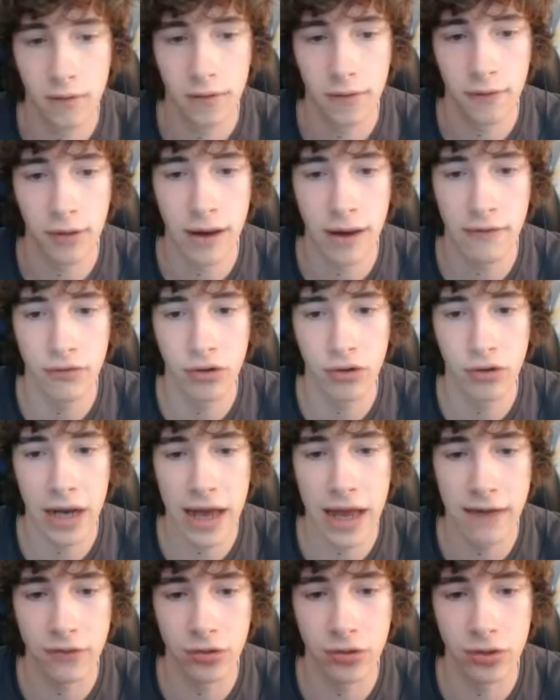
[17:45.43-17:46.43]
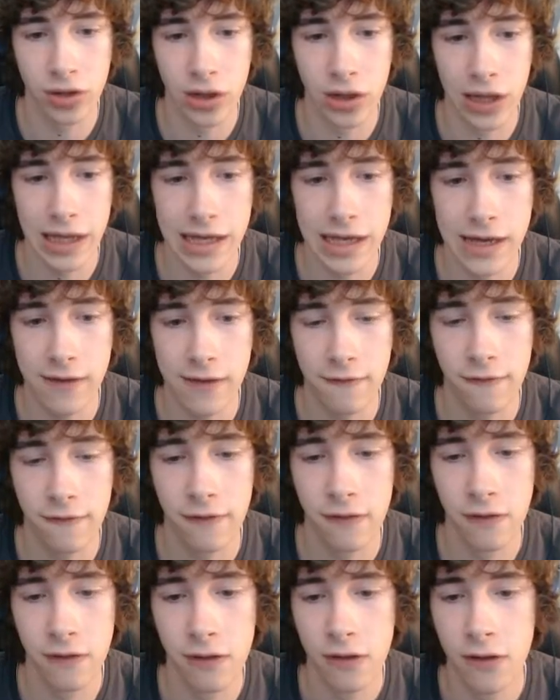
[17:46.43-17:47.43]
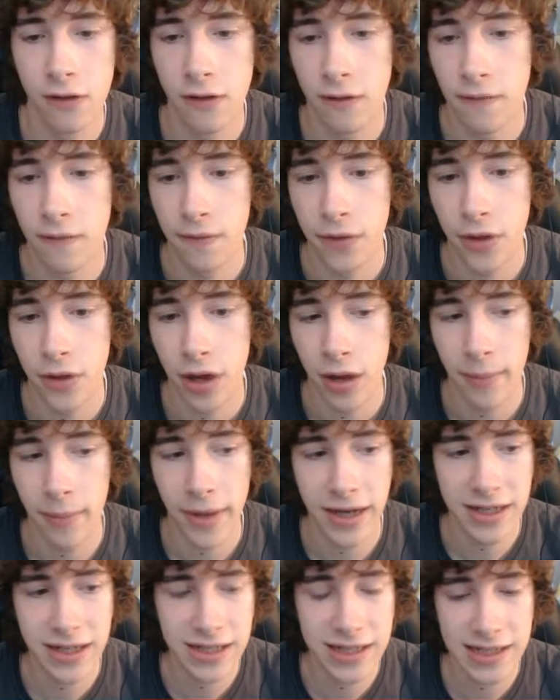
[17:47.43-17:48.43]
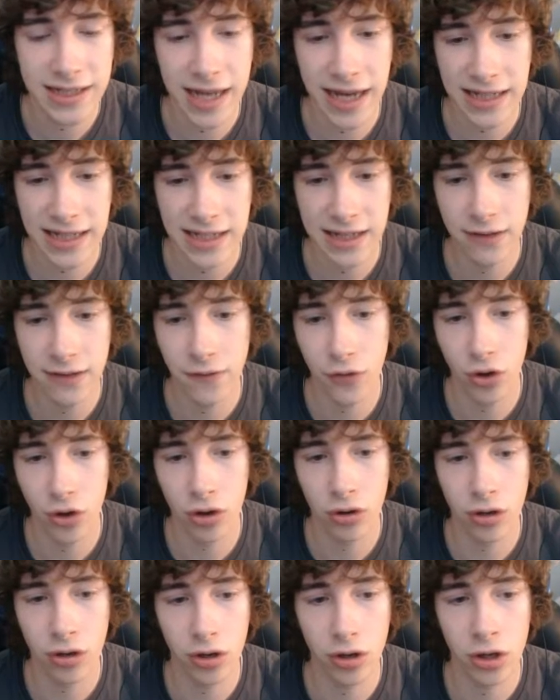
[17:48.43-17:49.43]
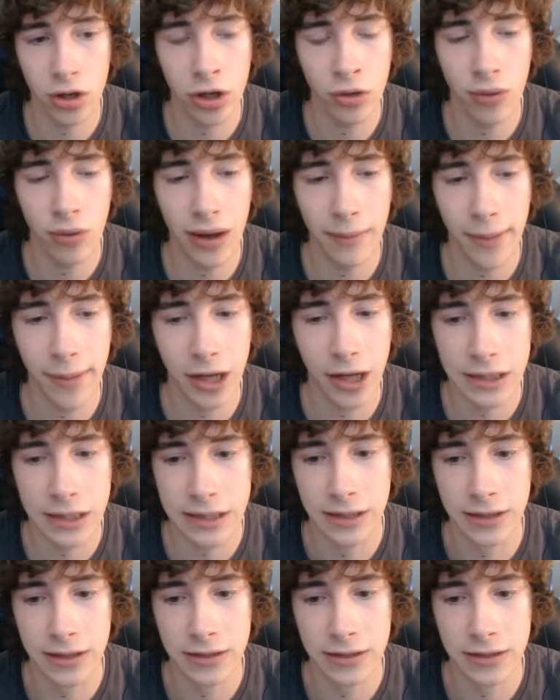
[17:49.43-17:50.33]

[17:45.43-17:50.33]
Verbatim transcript: Forever and ever and leave. Am I a detective or who am I?